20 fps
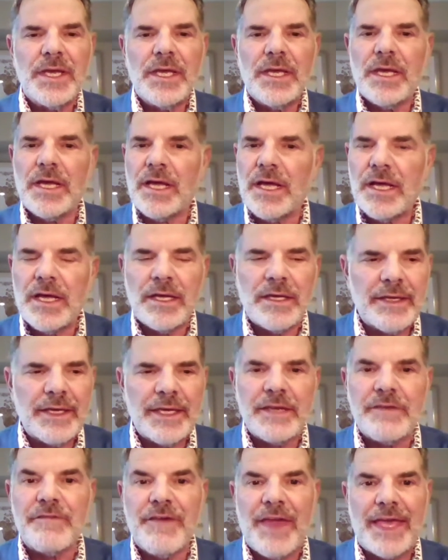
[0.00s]

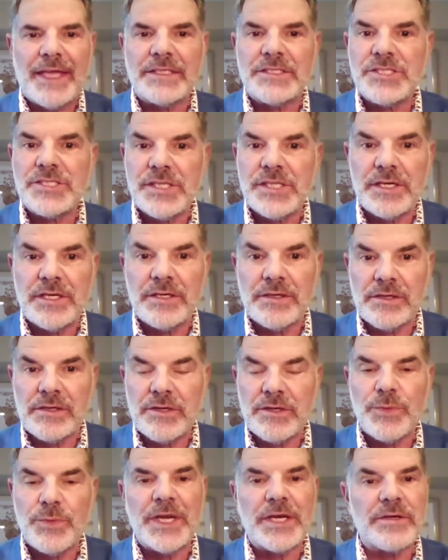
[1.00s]
advance their
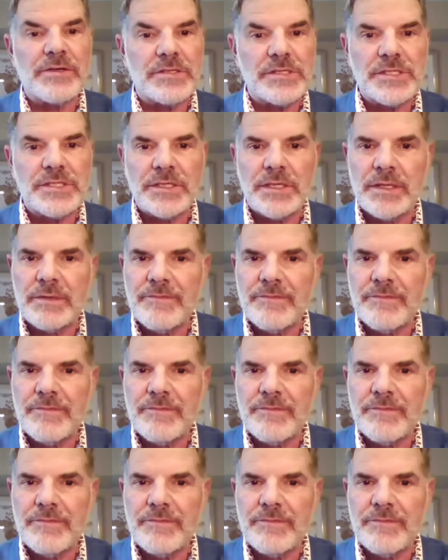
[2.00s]
careers,